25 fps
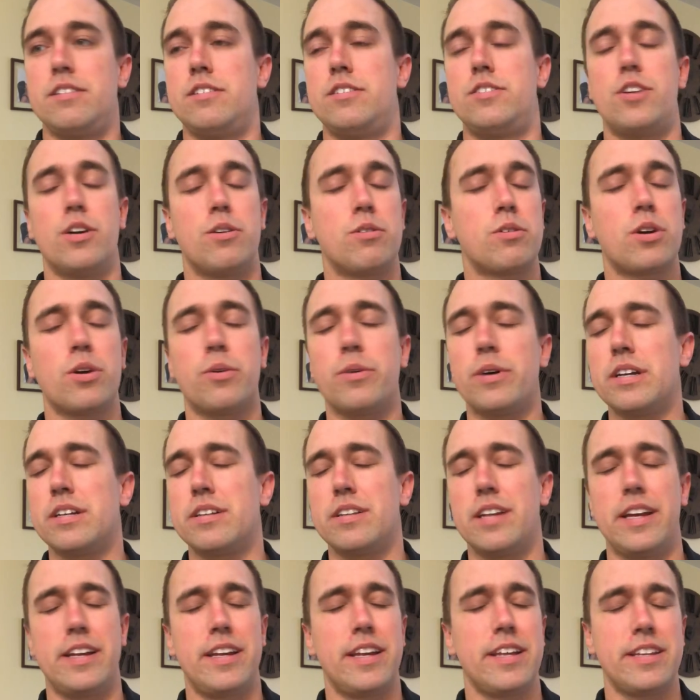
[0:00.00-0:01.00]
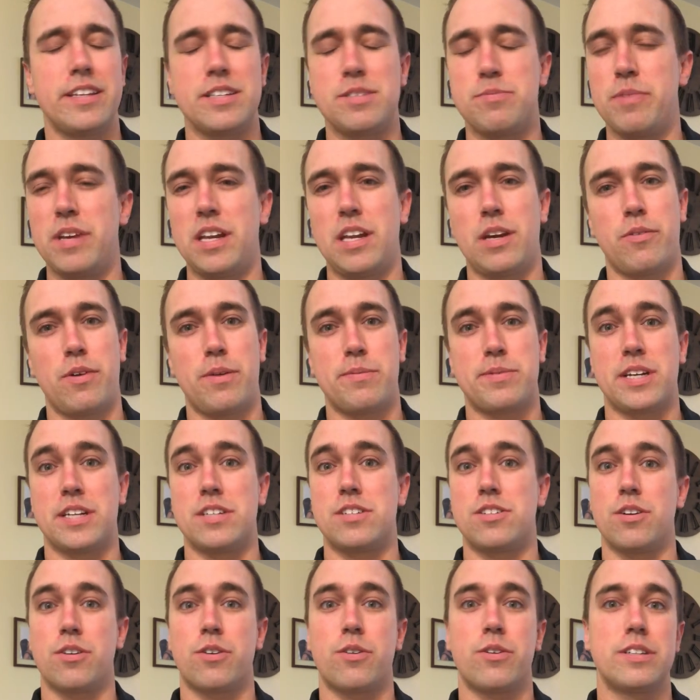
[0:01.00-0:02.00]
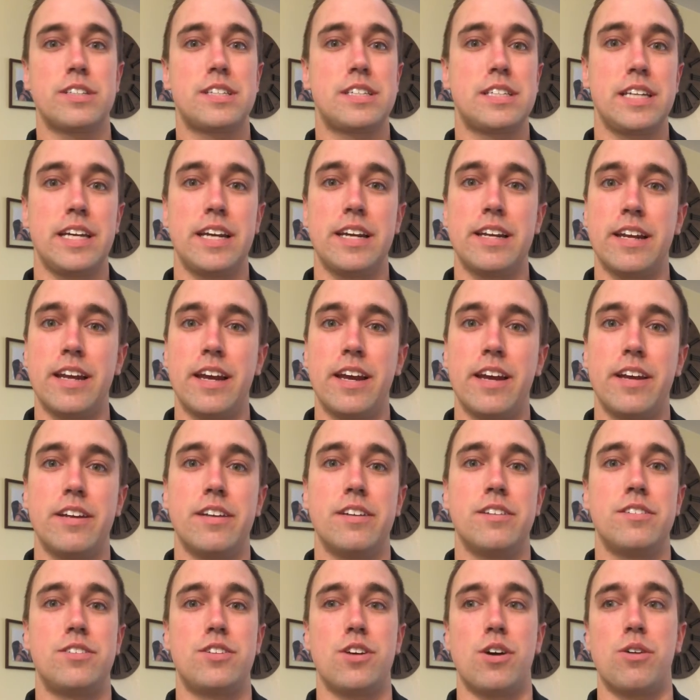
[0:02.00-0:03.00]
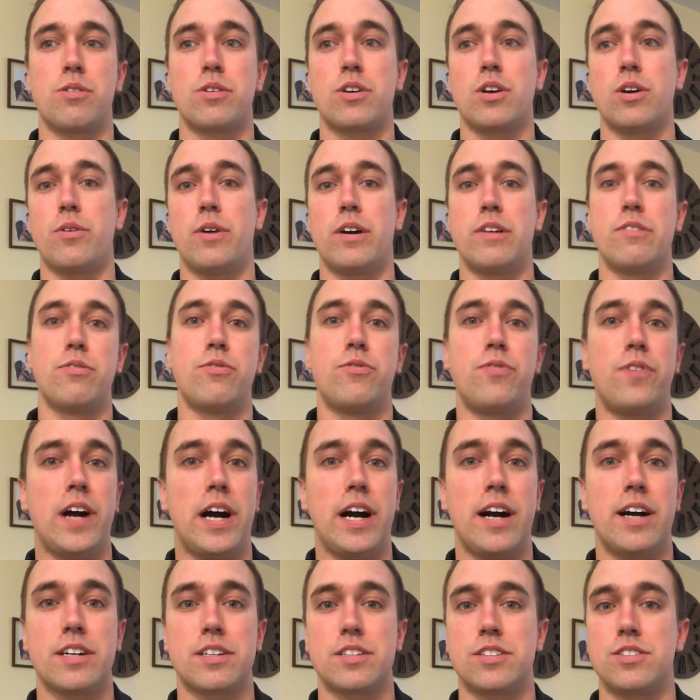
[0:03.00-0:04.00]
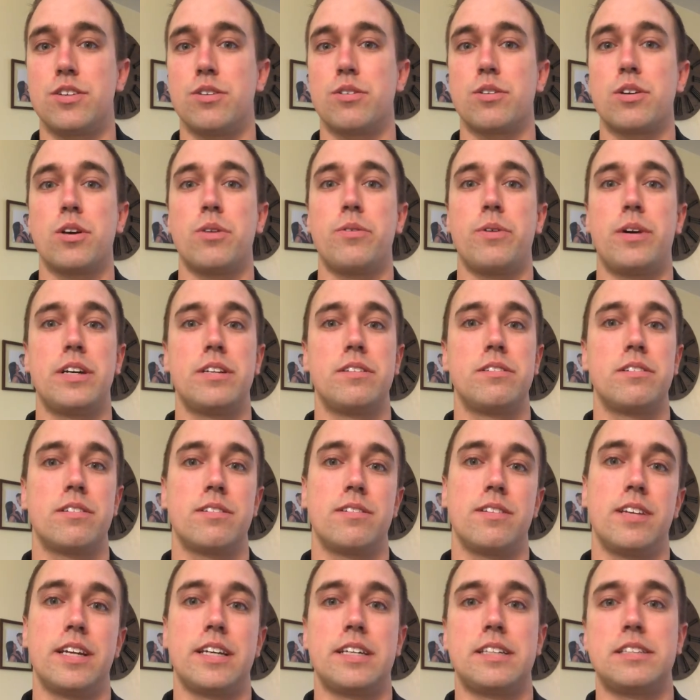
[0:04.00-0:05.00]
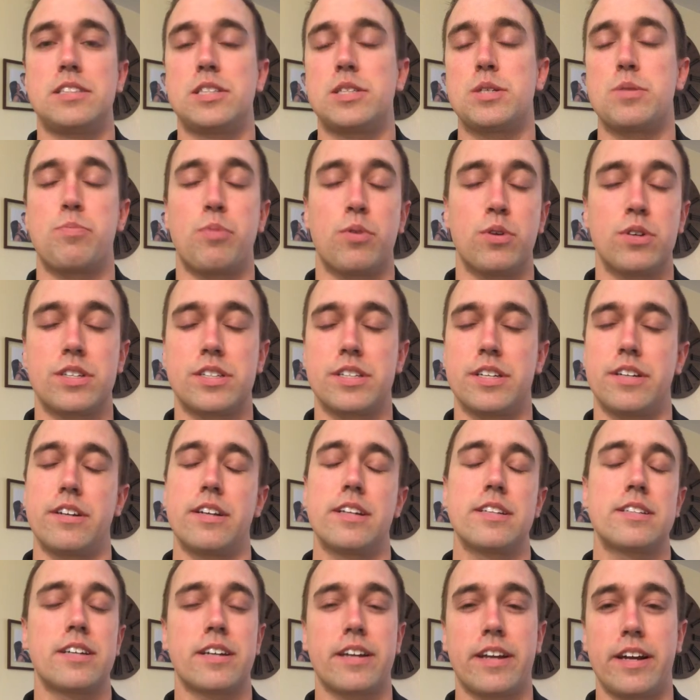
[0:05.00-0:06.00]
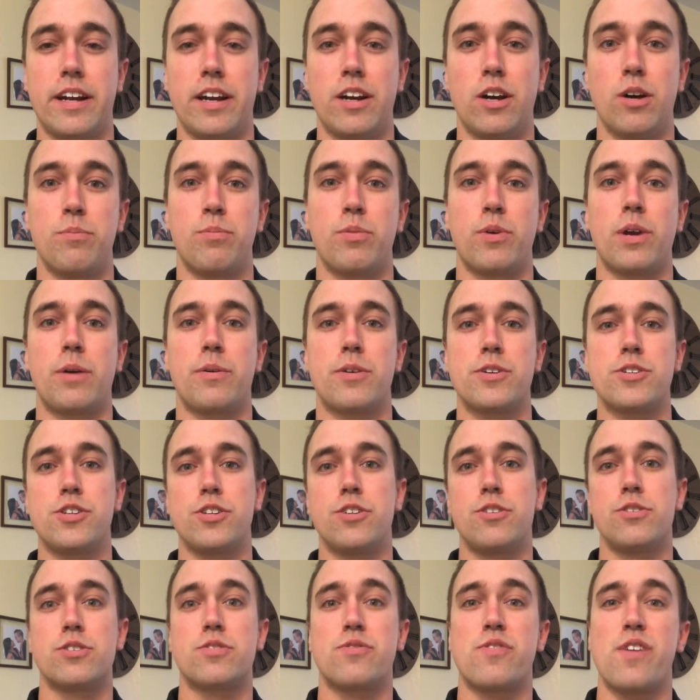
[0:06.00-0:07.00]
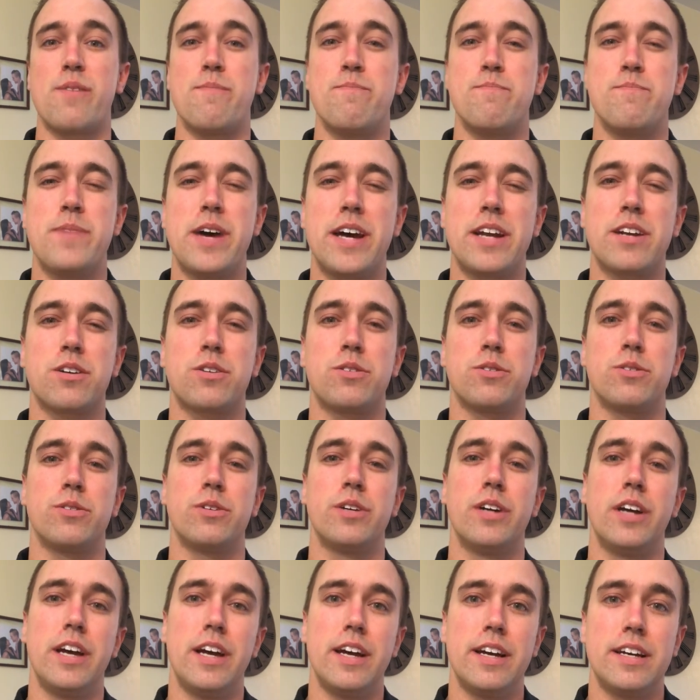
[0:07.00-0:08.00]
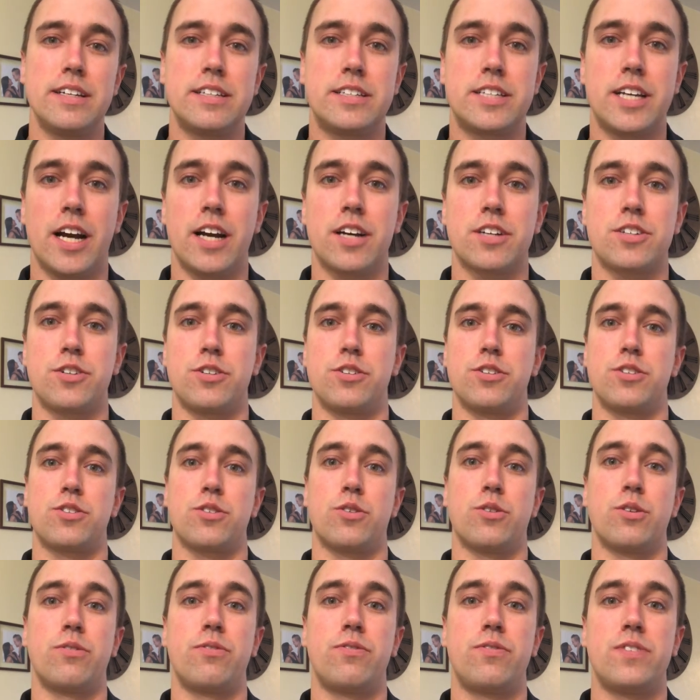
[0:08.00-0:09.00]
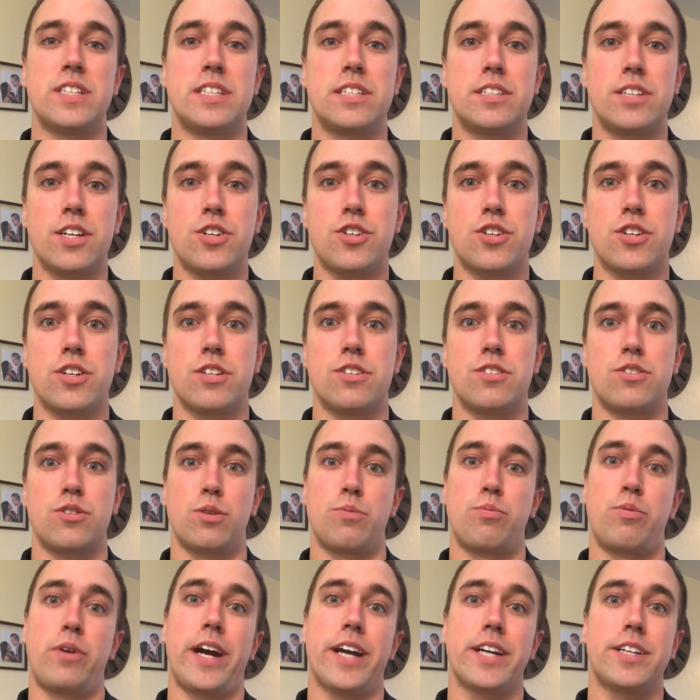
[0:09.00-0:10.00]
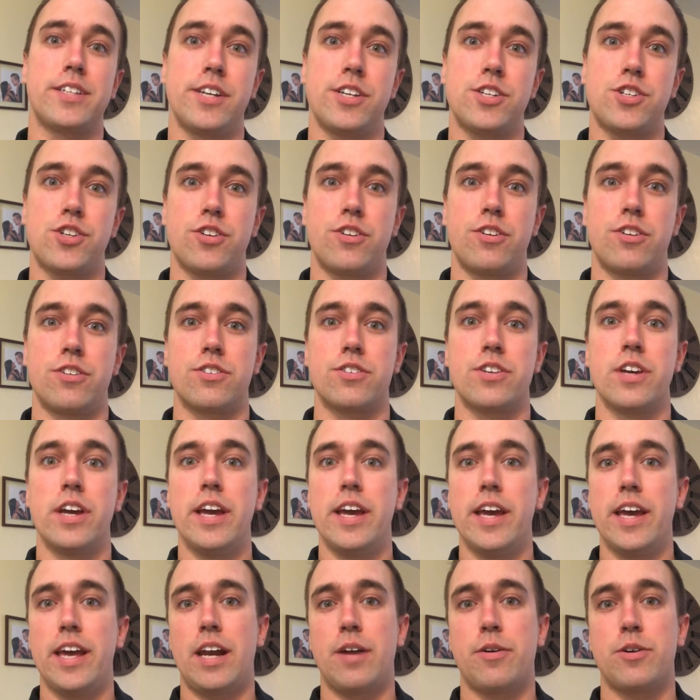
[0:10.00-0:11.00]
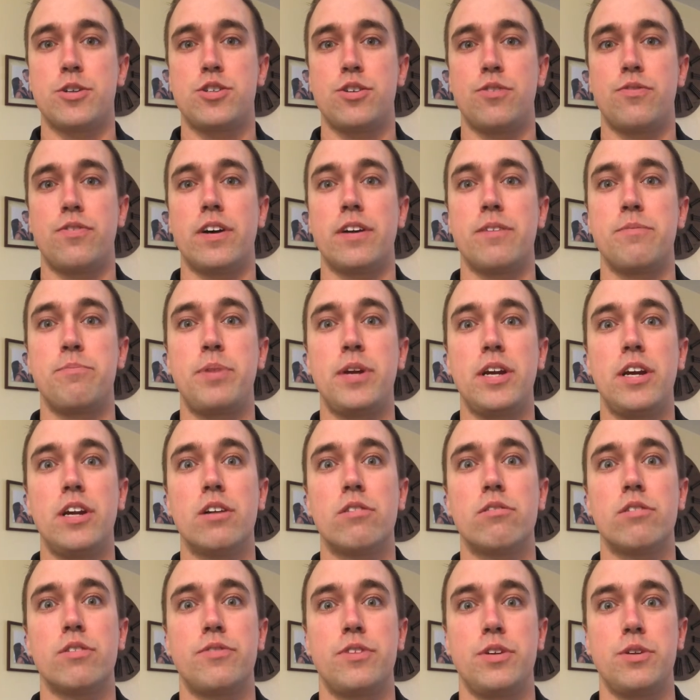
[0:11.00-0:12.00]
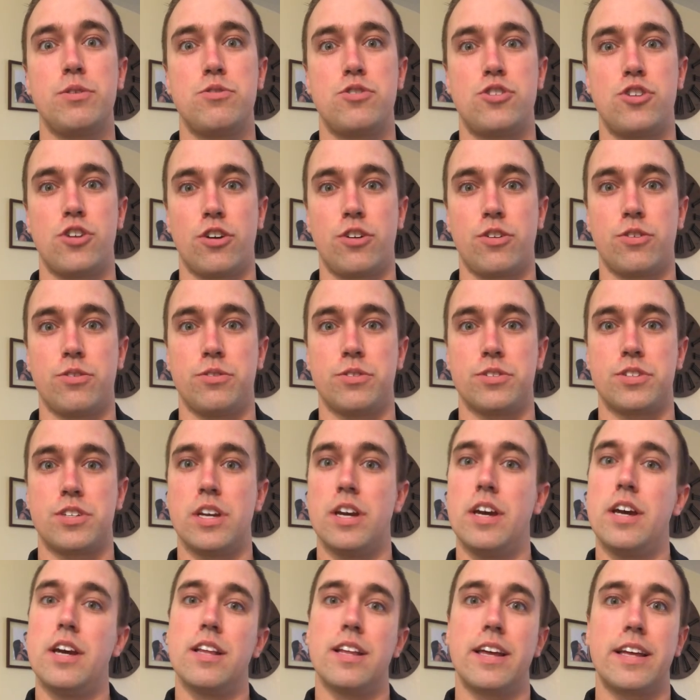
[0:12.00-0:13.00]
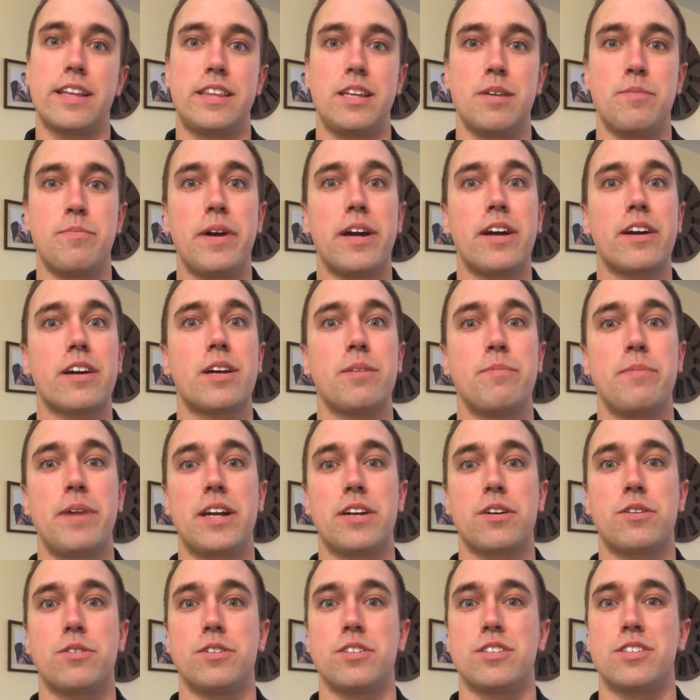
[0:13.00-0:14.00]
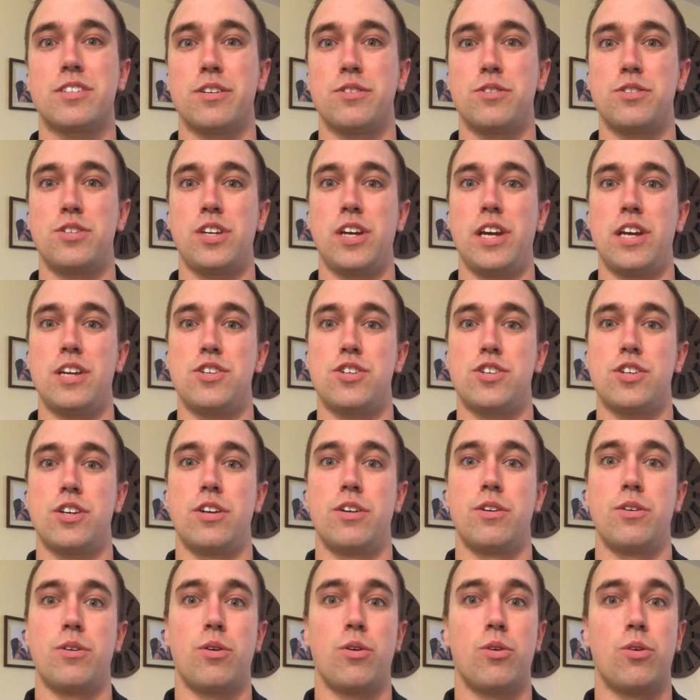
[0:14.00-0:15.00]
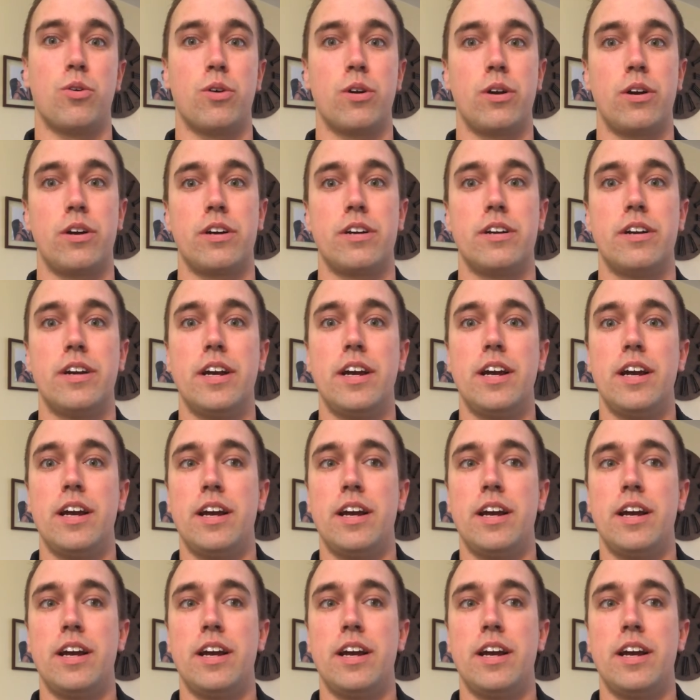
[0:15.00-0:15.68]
Don't go on any of these media websites. Don't go on CNN, don't go on Fox, don't go on like SportsCenter. That's not going to help. What I want you to do is find medical doctors or physicians or practitioners, and I want you to find peer-reviewed journals like the American Medical Association or